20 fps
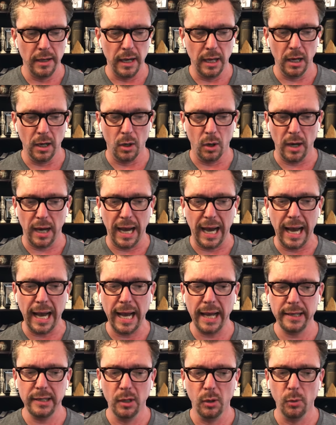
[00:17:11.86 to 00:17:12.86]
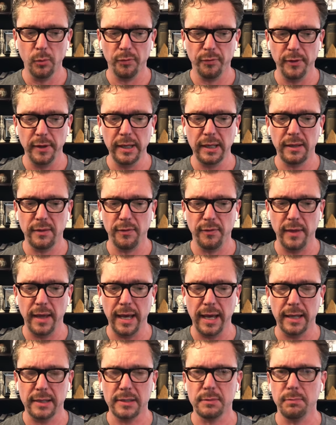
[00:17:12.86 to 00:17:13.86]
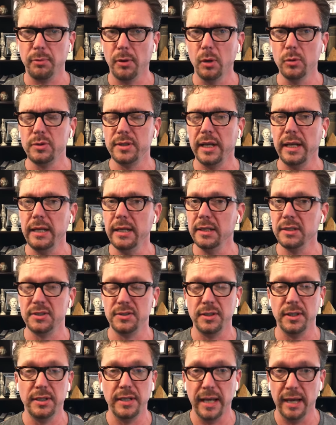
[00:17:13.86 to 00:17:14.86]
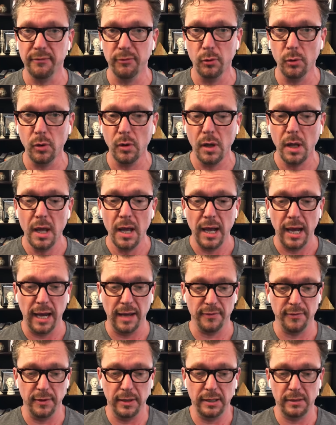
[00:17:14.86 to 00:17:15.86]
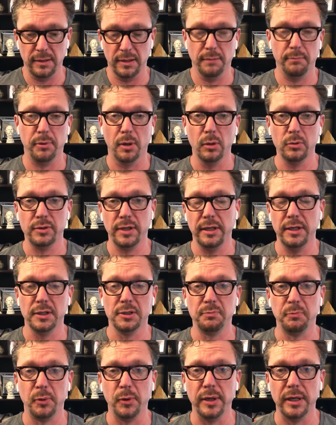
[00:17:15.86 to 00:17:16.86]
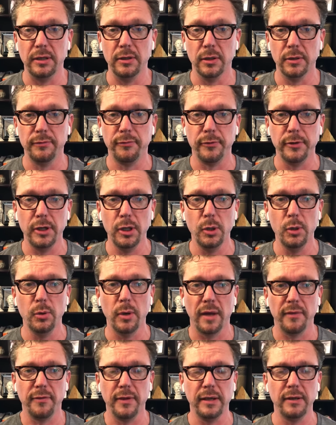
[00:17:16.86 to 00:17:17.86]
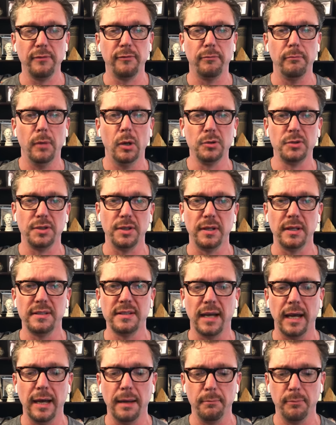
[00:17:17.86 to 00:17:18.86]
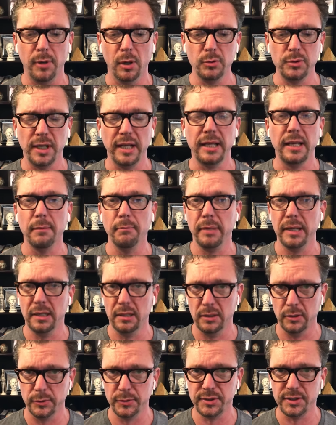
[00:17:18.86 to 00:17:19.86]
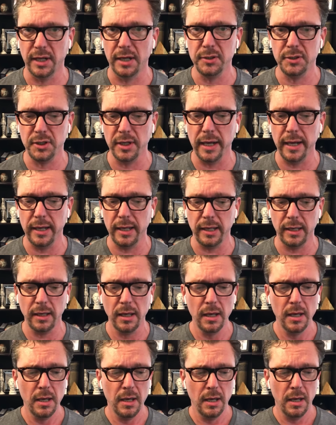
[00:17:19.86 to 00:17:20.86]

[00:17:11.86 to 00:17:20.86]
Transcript: Now, I don't think that protein is the devil. I think that protein is pretty good for you. I think most of the time protein can be a little satiating,